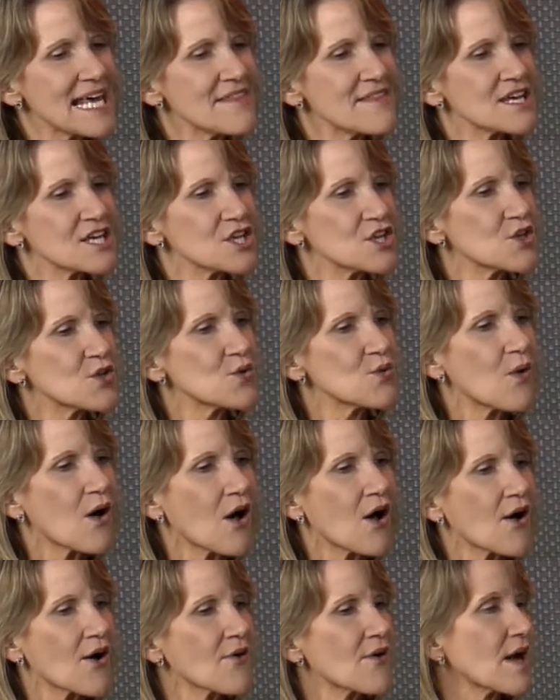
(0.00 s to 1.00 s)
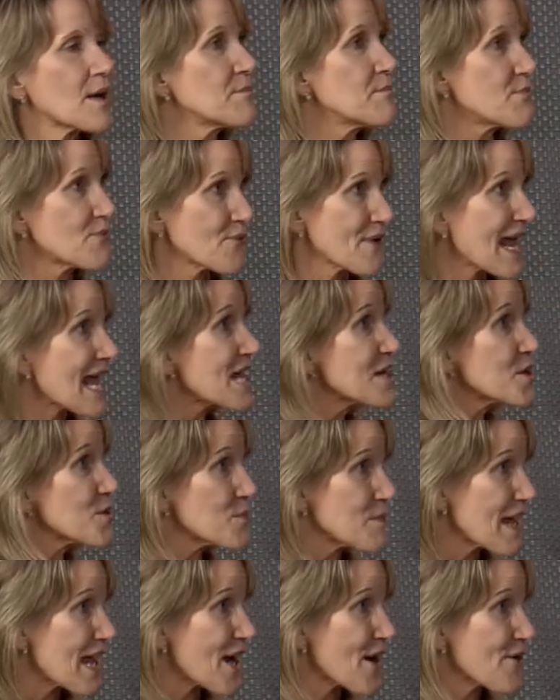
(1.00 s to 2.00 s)
that you are a brand new
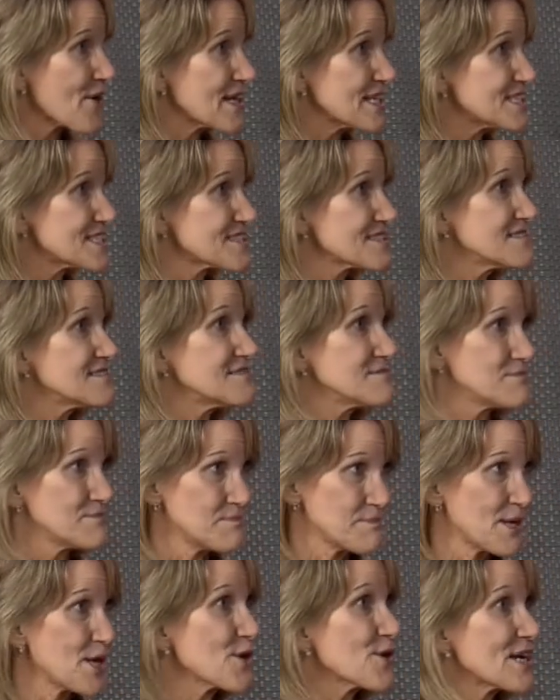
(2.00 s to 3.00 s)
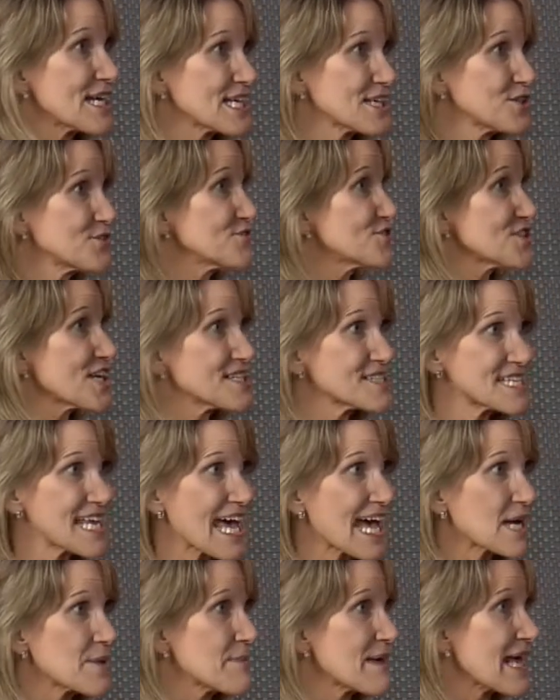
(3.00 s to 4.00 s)
parent. Period. You've just
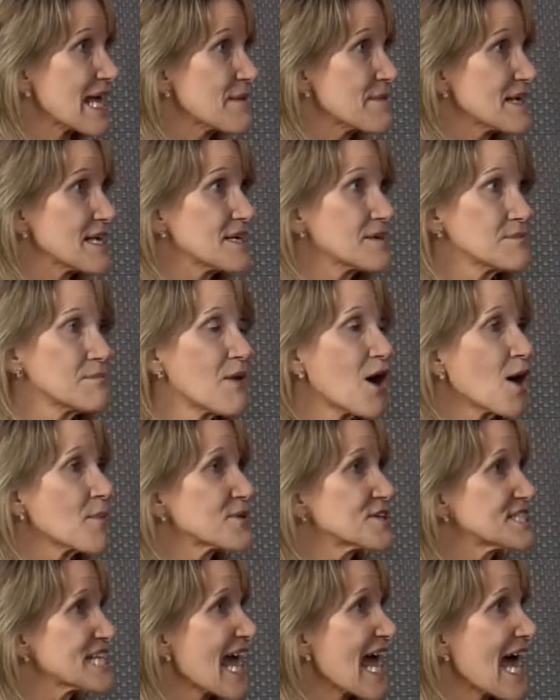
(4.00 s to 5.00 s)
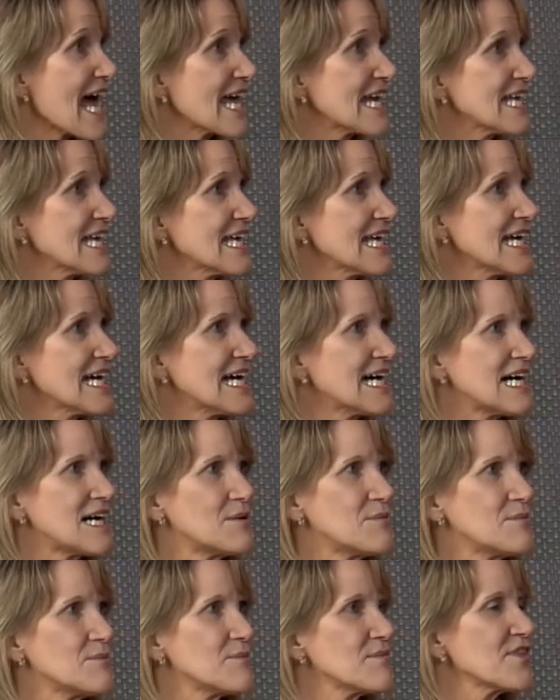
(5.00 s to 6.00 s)
had a baby, mom or dad.
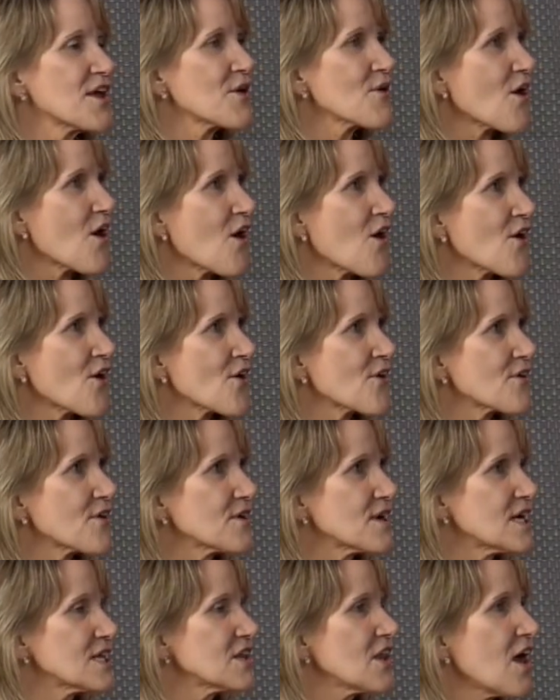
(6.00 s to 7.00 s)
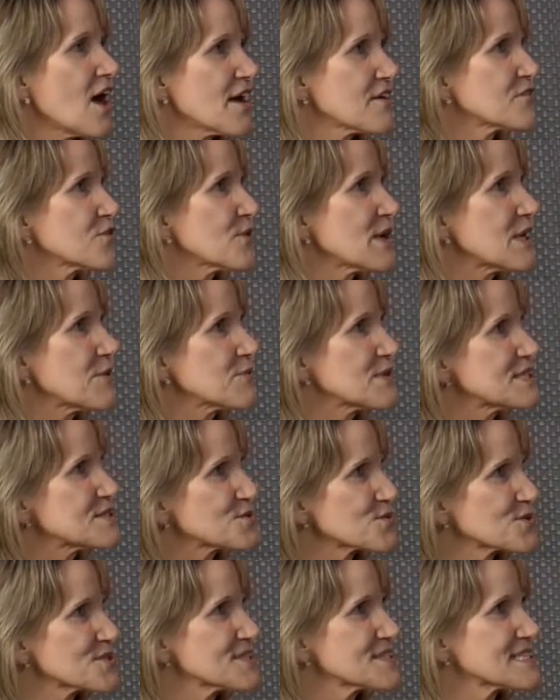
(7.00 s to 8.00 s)
There are a lot of great
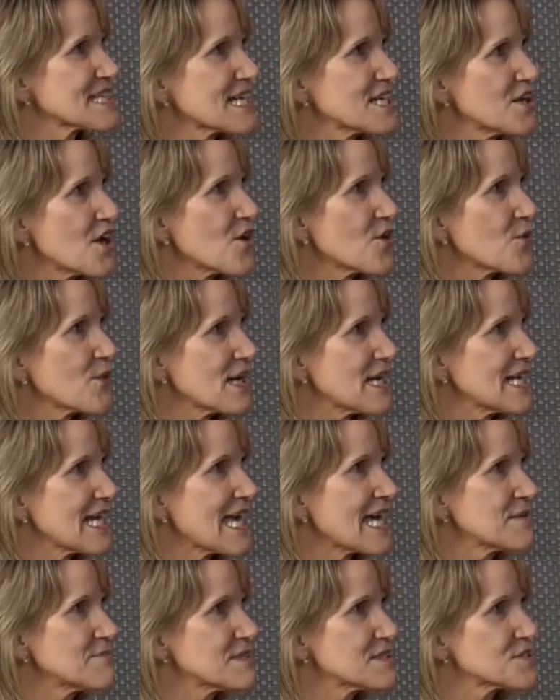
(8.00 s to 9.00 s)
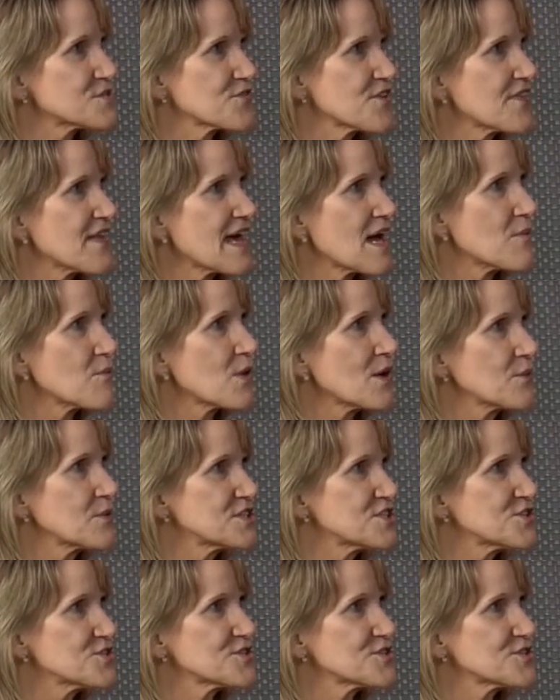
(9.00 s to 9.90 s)
resources, I know, in Edmonds for them. What would you